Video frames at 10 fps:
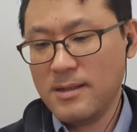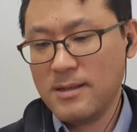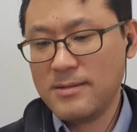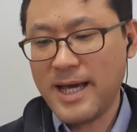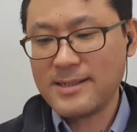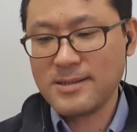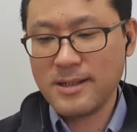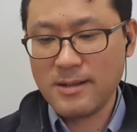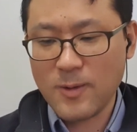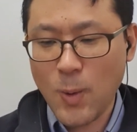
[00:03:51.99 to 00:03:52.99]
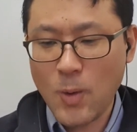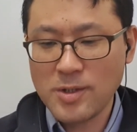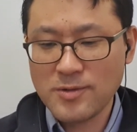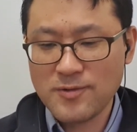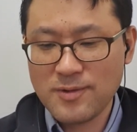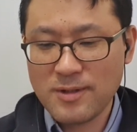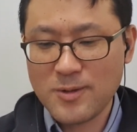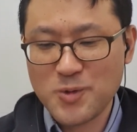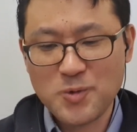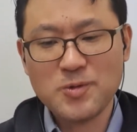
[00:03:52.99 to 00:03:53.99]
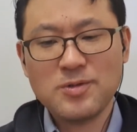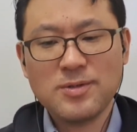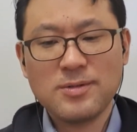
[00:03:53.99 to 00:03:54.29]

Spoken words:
the next day according to the route.